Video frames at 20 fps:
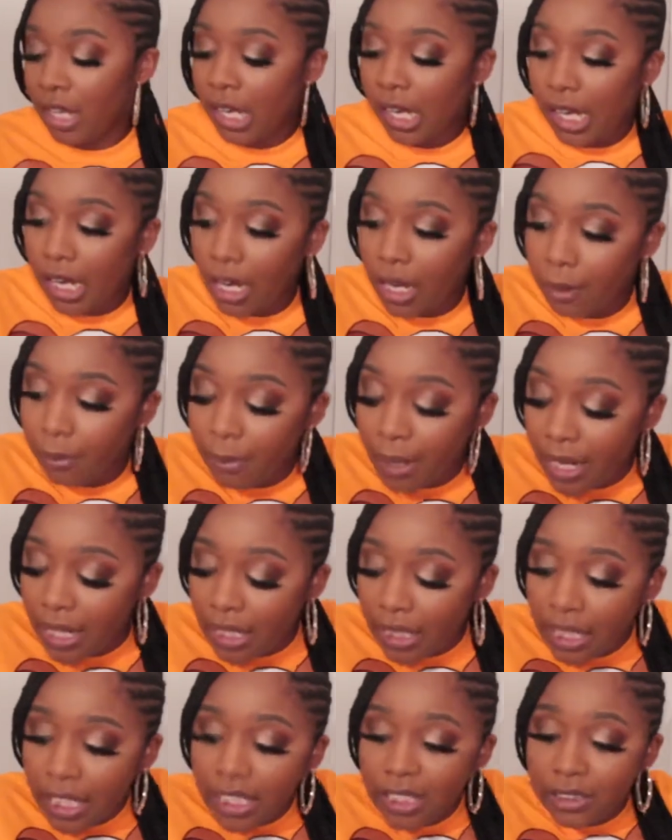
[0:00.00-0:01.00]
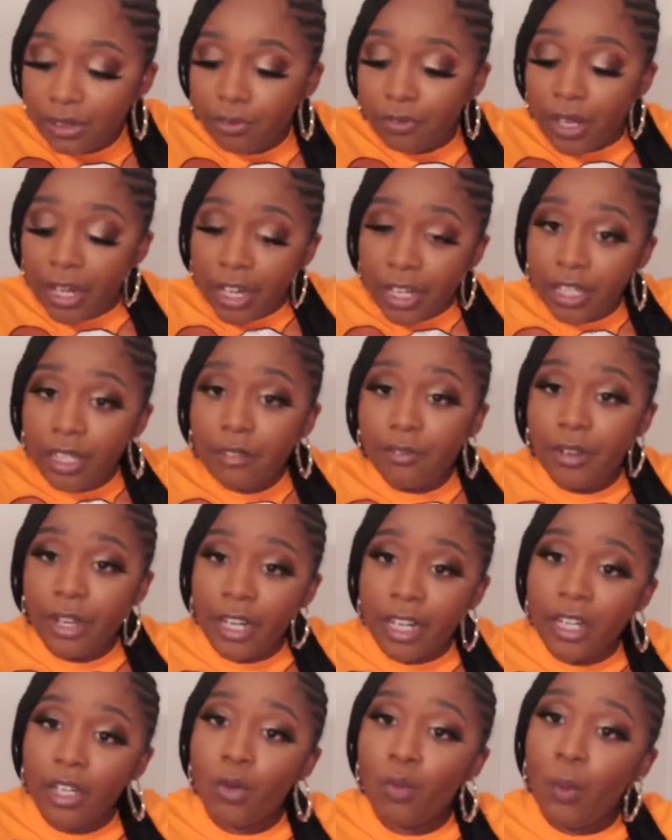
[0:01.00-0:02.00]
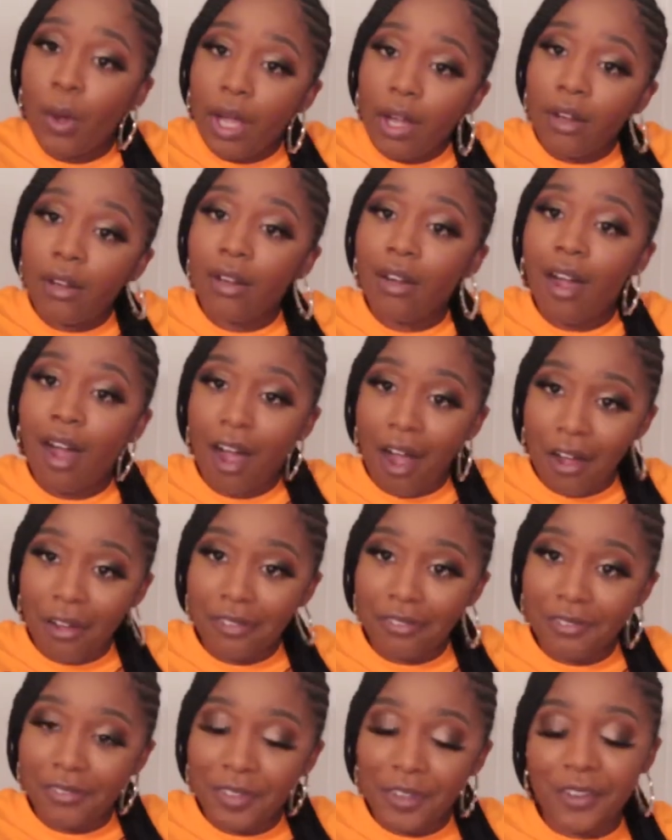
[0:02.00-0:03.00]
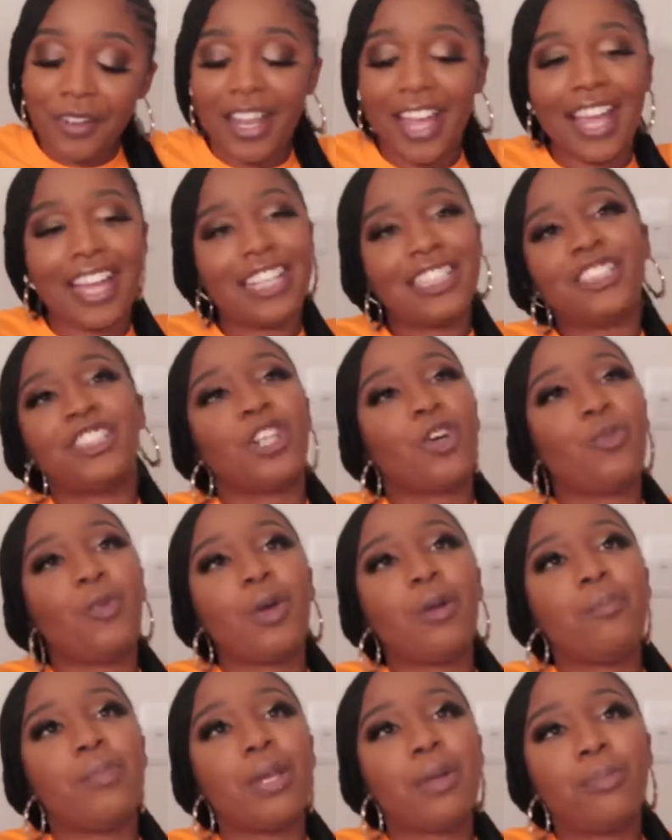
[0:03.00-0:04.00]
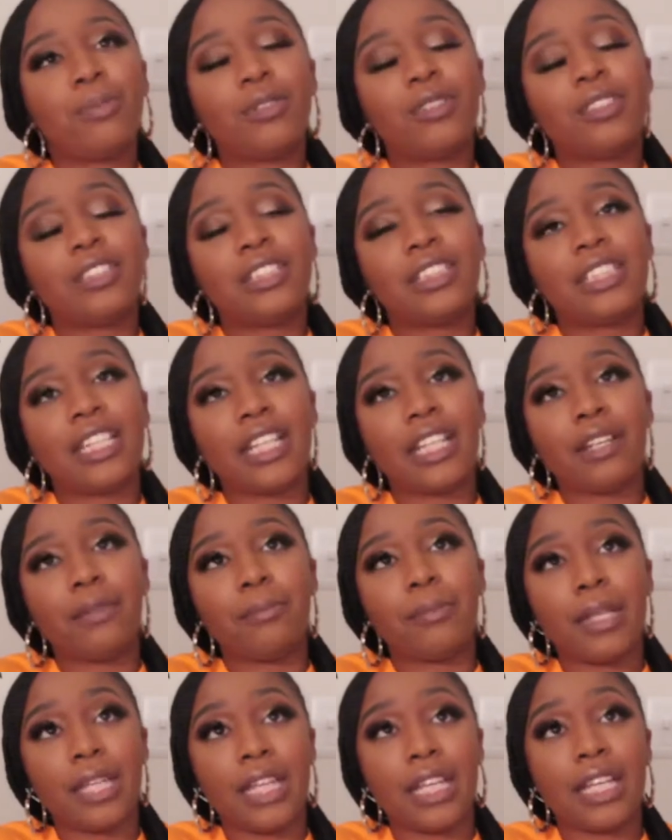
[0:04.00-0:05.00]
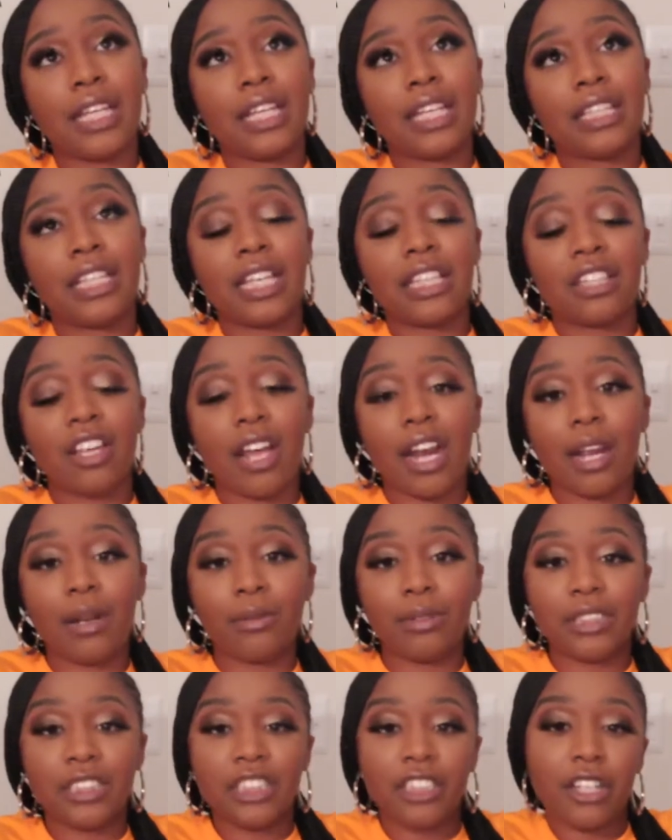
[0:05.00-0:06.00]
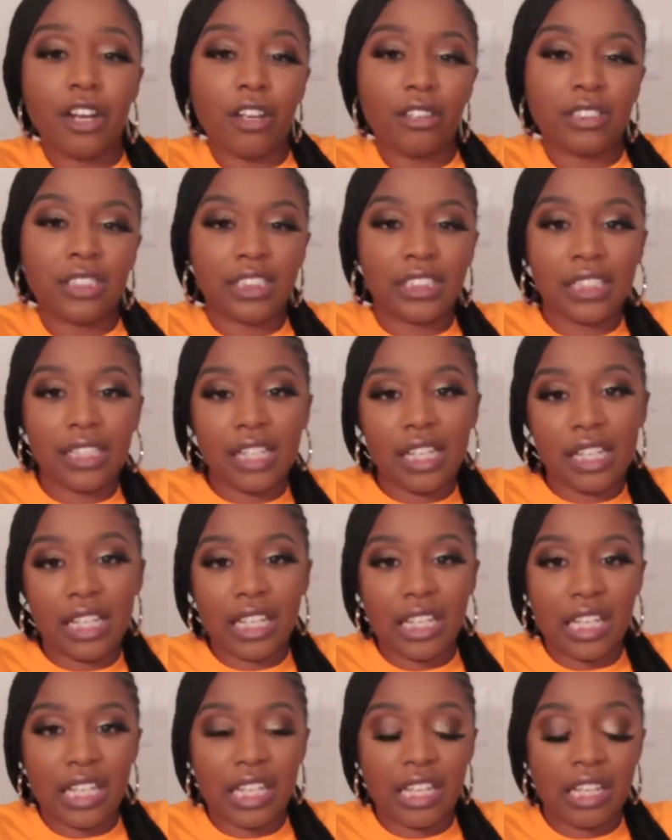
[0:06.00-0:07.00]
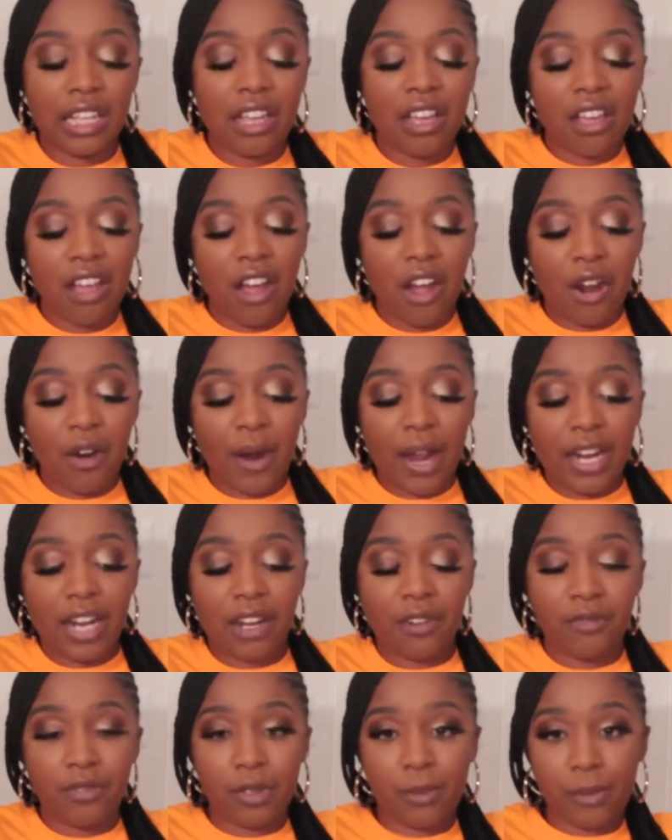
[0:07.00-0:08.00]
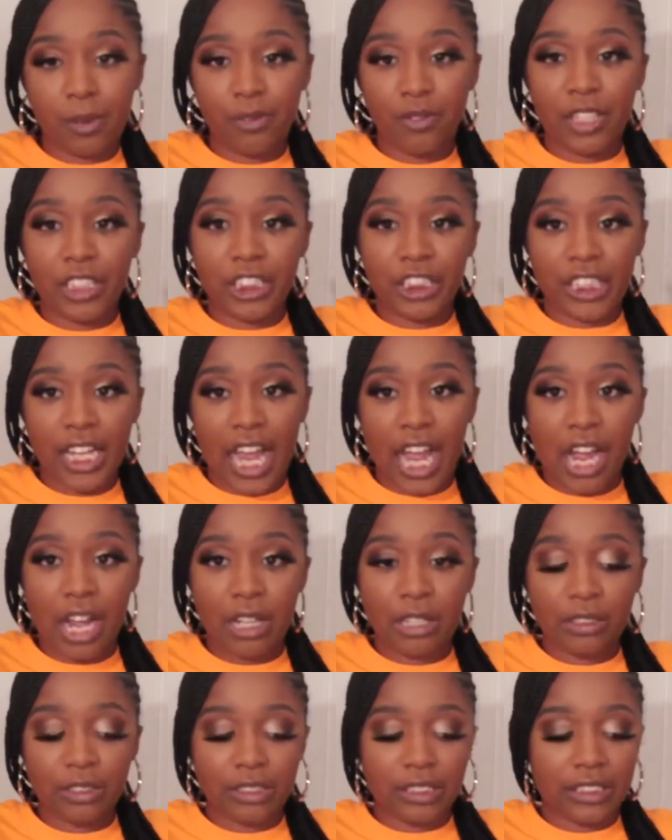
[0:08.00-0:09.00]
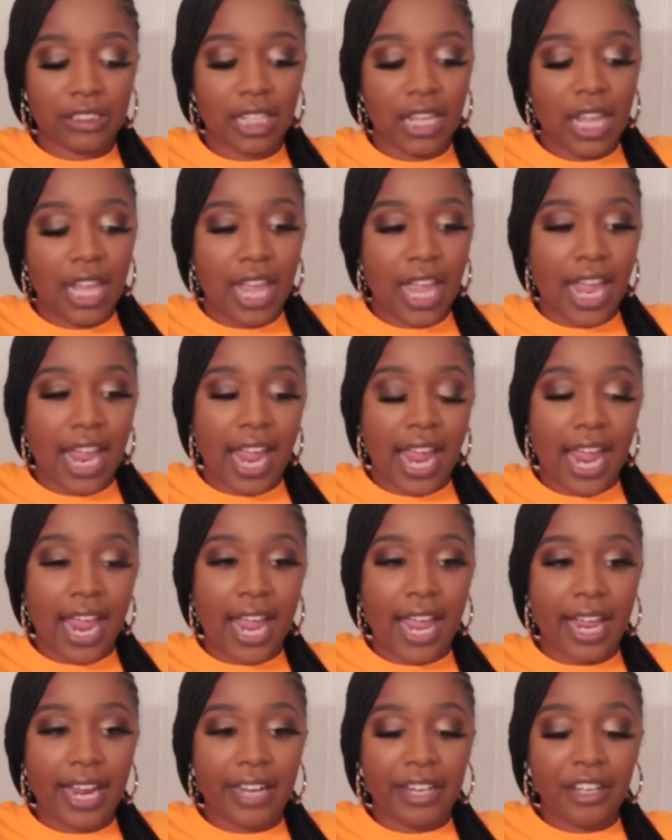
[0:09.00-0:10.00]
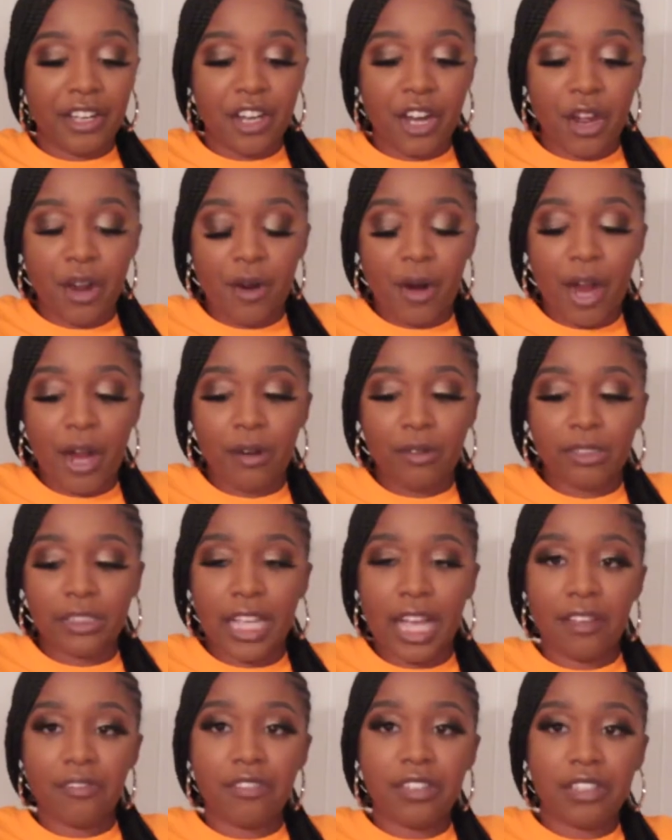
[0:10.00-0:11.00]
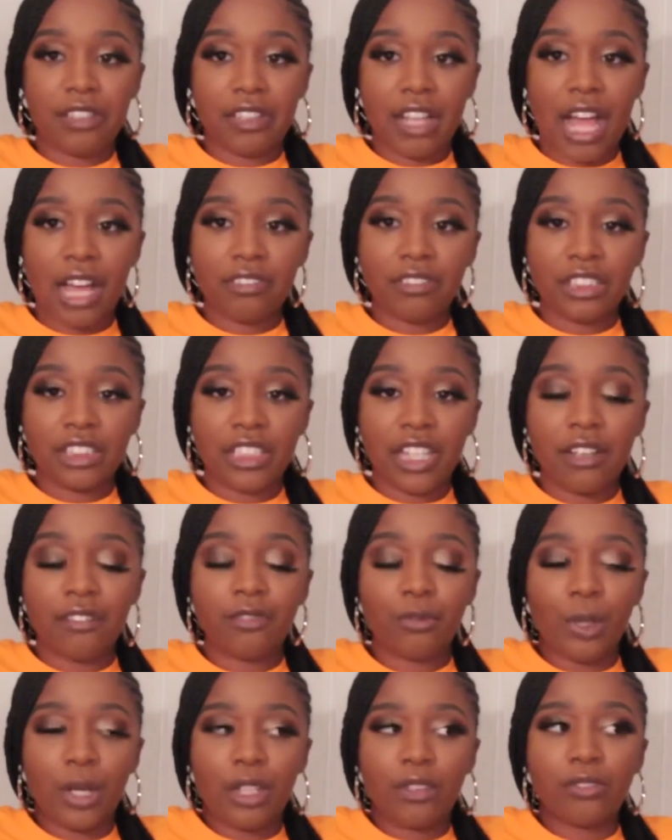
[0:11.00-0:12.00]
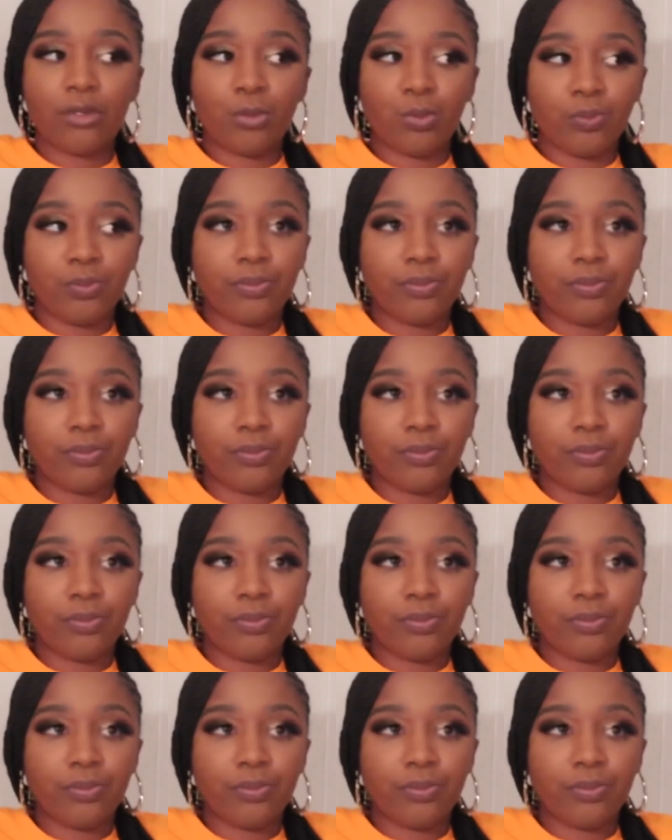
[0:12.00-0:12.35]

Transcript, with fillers: um, and he is very, very well off, okay? So when people see me, they thought I was, you know, sedity. Oh, I come from a rich house, and, you know, I always have the lavish stuff. Well,